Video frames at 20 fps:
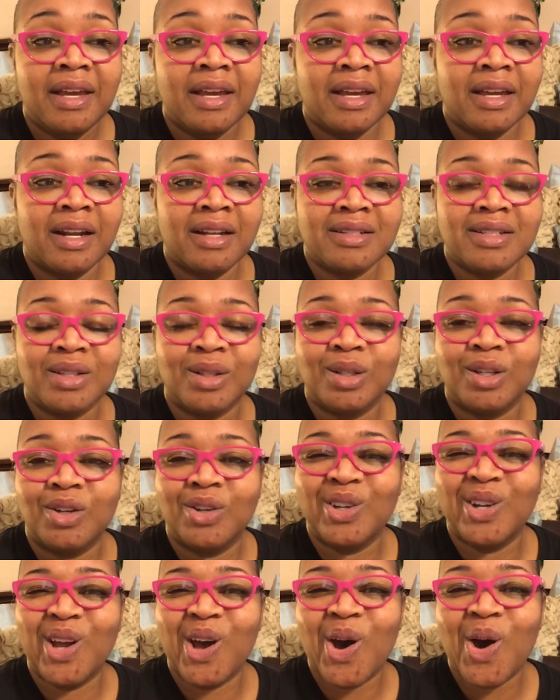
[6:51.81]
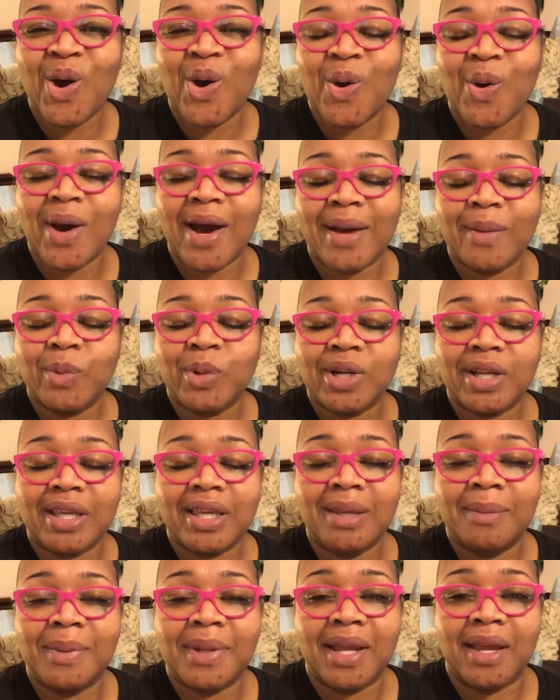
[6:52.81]
And I told her, no, I want to
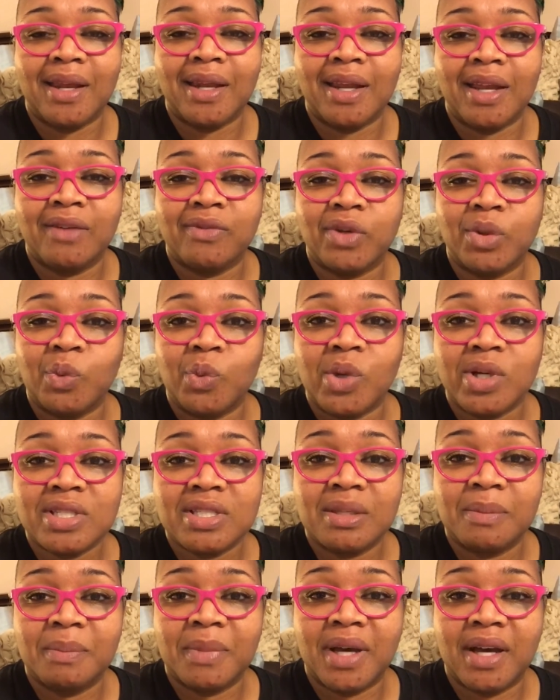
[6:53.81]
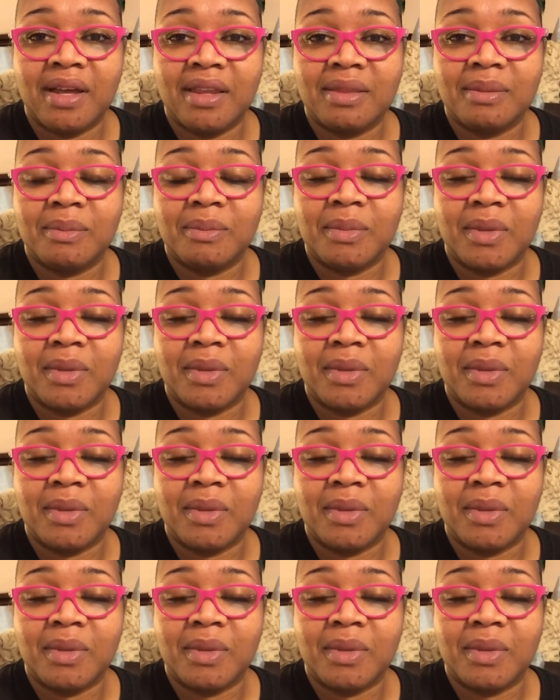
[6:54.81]
keep it at every once a month,